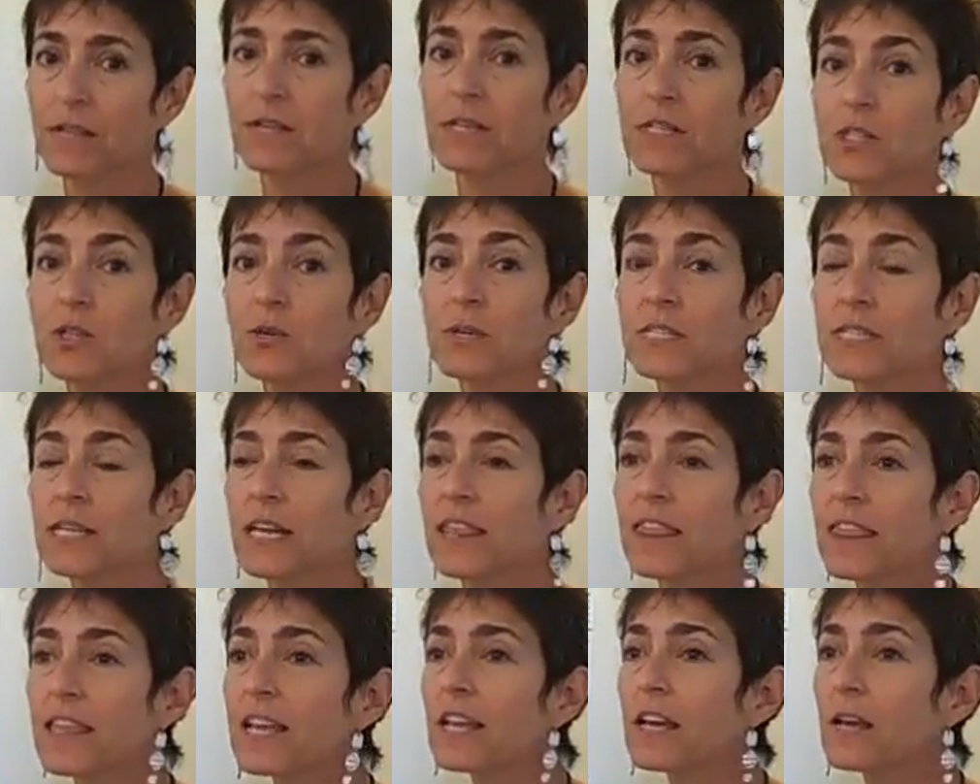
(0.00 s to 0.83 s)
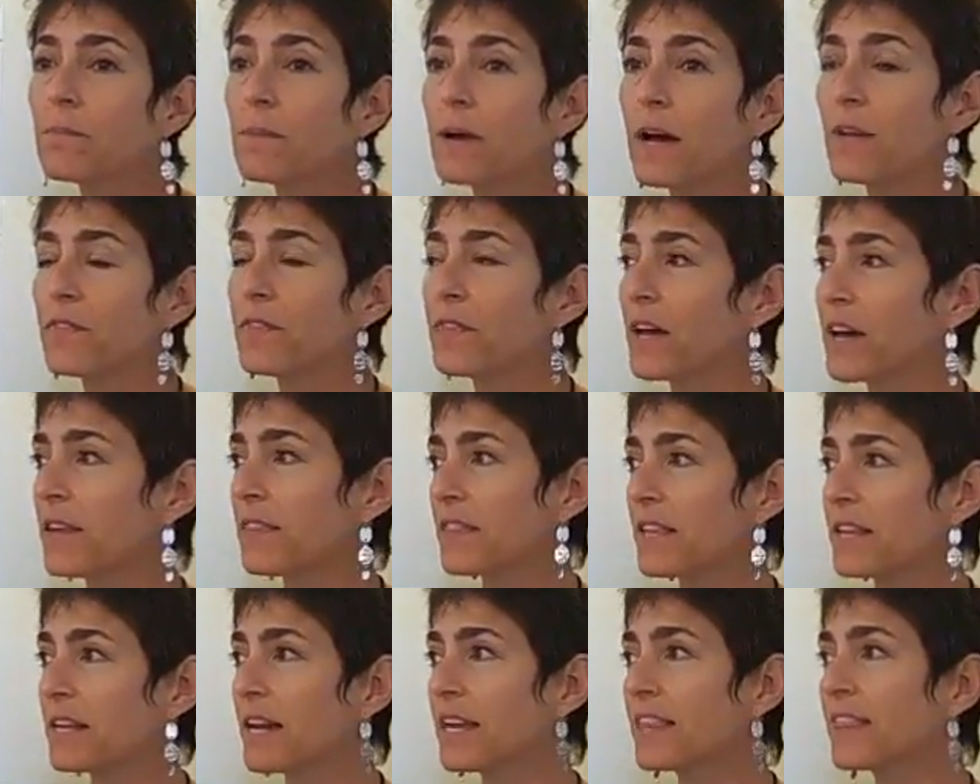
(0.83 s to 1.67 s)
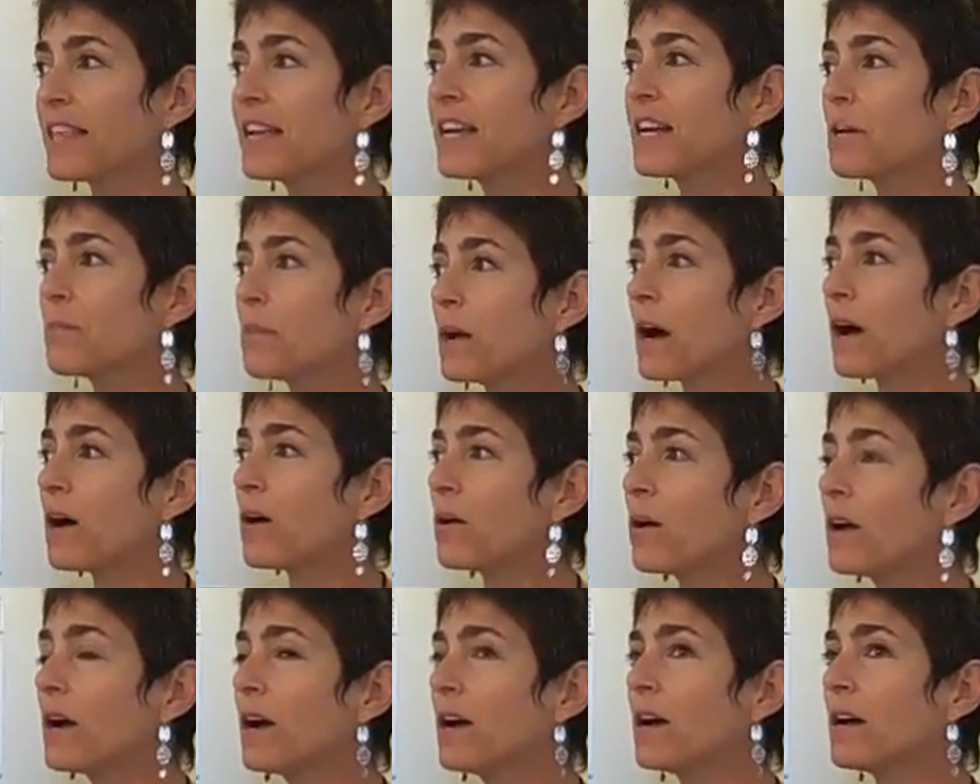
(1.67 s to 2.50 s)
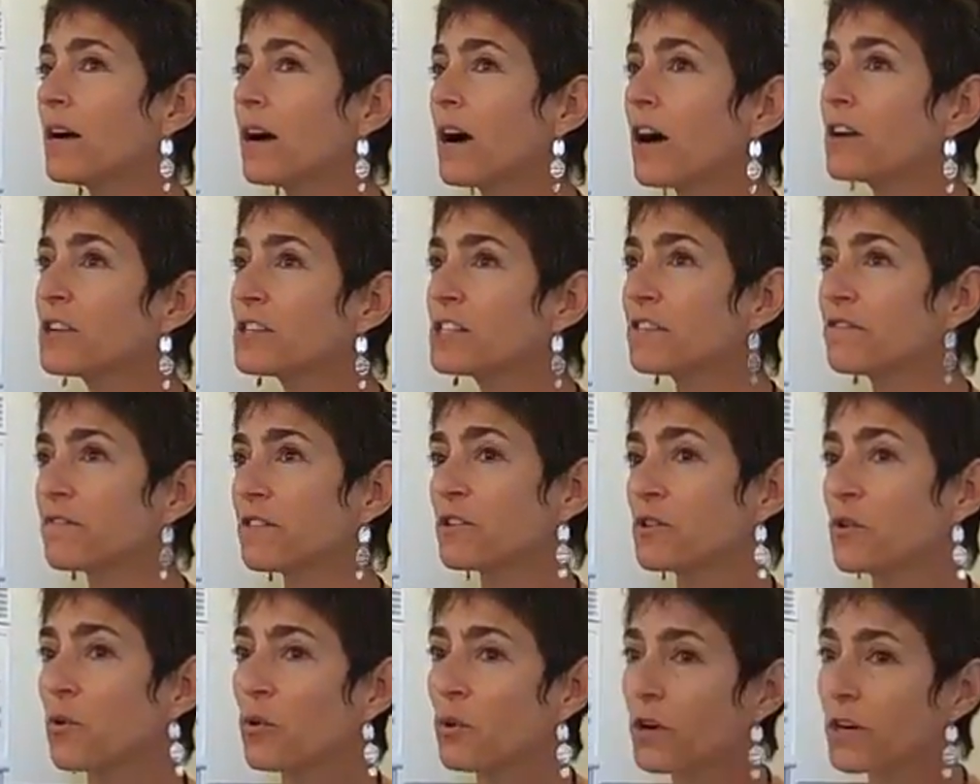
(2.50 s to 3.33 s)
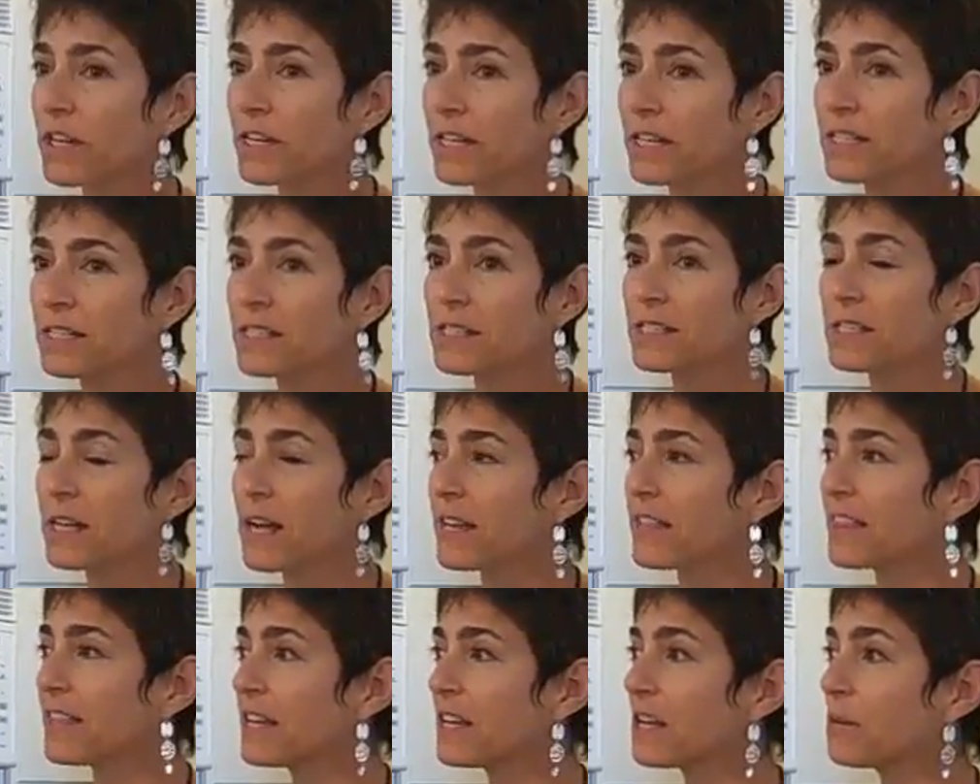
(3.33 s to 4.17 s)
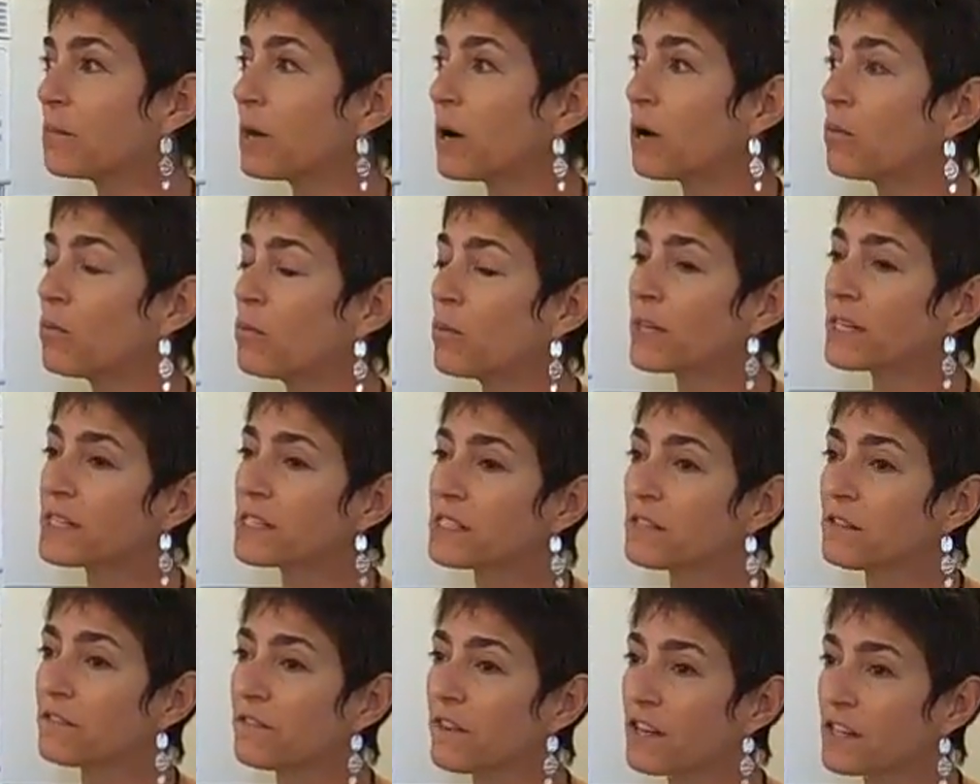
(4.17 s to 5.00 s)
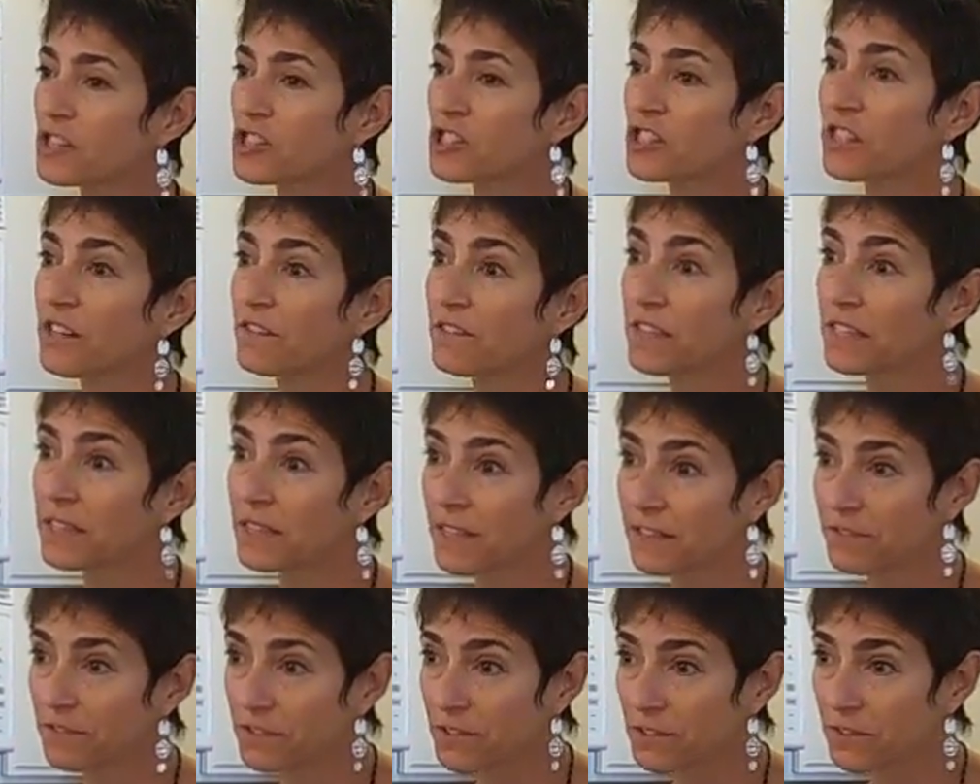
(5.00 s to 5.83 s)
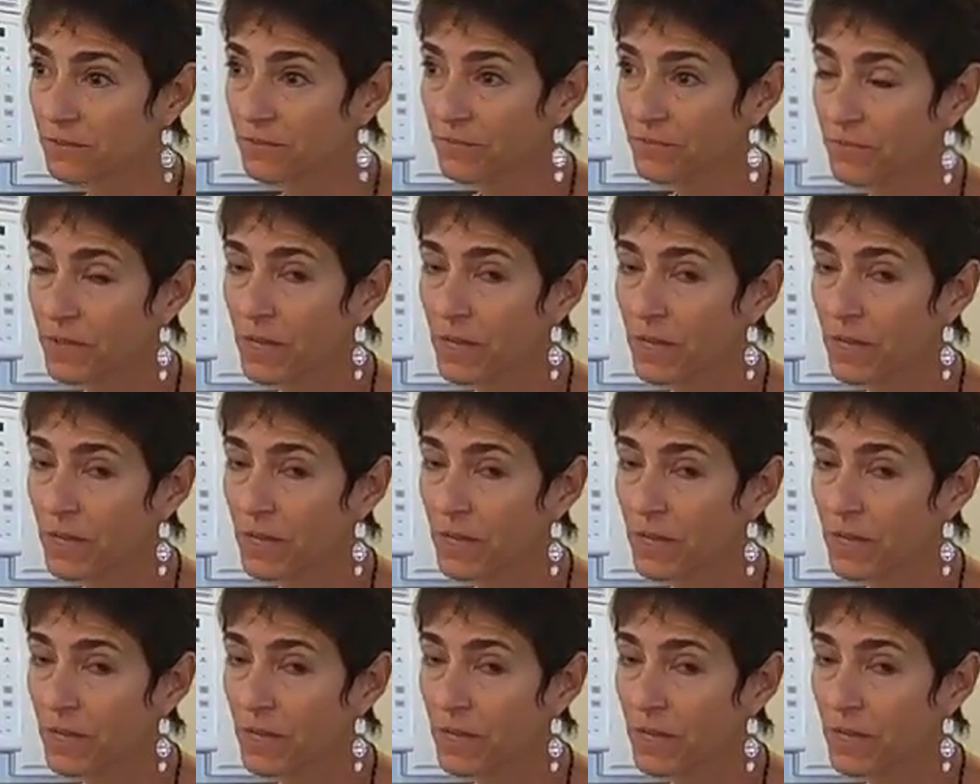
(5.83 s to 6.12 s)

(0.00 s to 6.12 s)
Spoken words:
So as I think about that, then I think about our different organs. I think about what is the function of the liver.